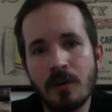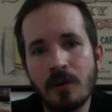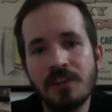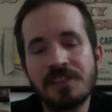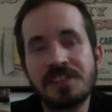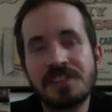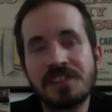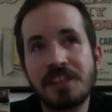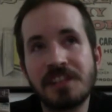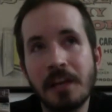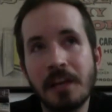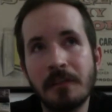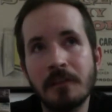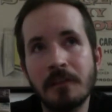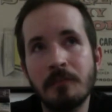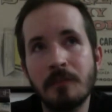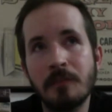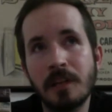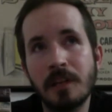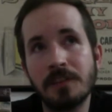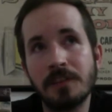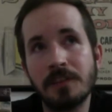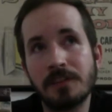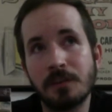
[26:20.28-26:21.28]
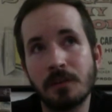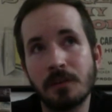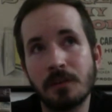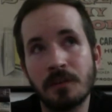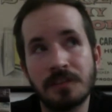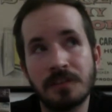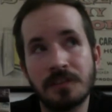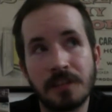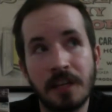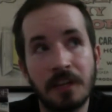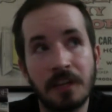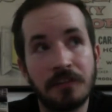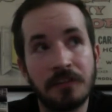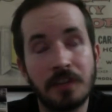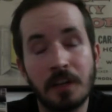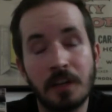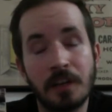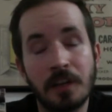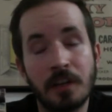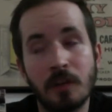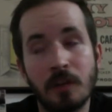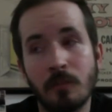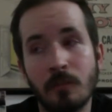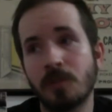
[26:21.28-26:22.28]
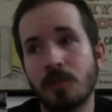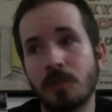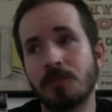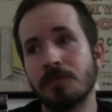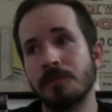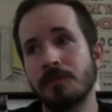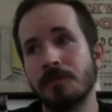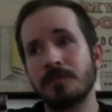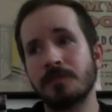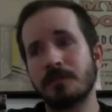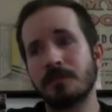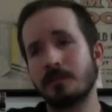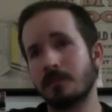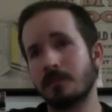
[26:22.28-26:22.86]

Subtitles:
7 minutes, so it's like a ton of commercials.